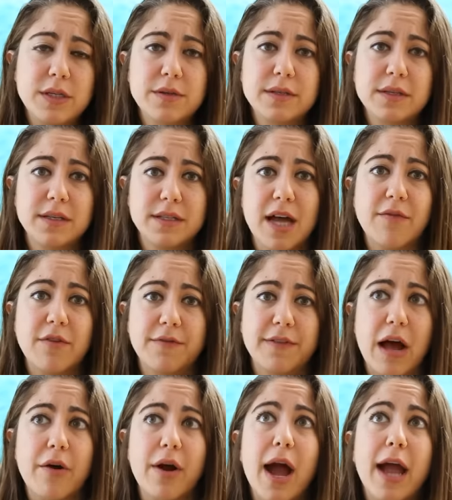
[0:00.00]
to use cassava
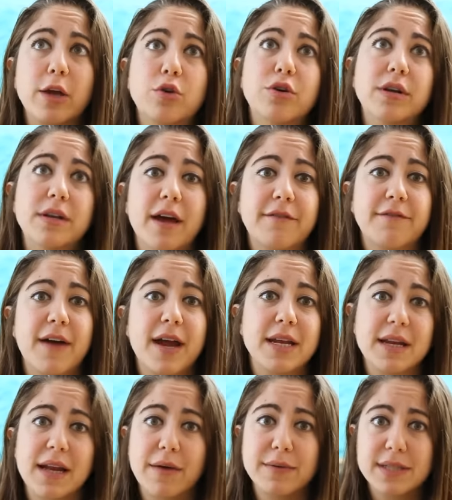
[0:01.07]
flour. I could not find
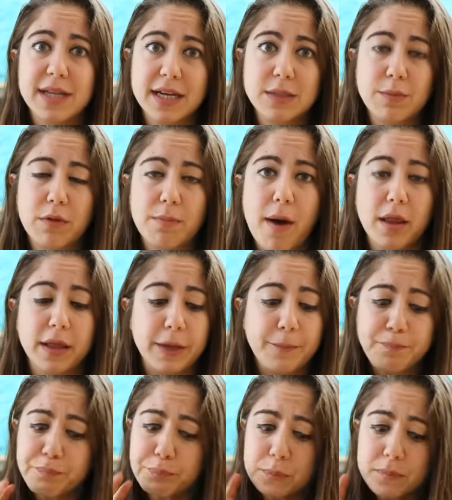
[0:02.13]
it. I was texting with Polly.
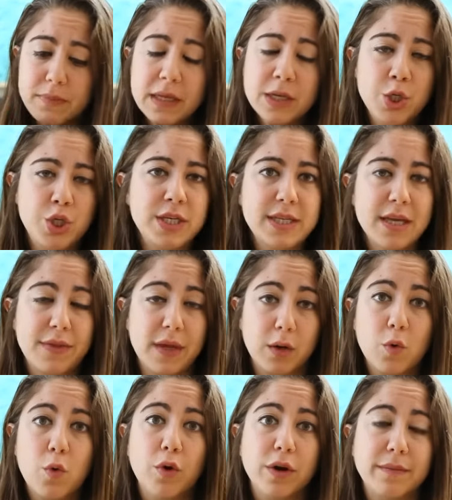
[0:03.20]
She said that
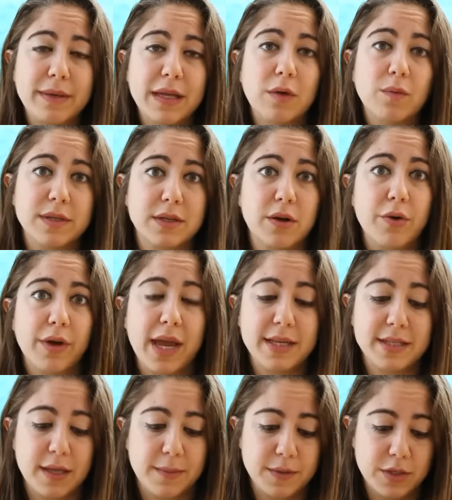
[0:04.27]
cornmeal was an okay
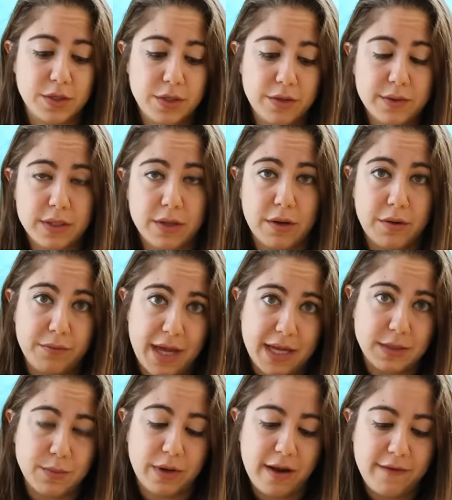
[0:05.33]
substitute, so
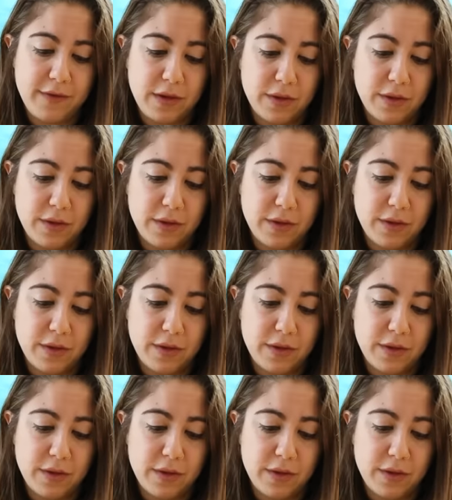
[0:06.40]
that's what I've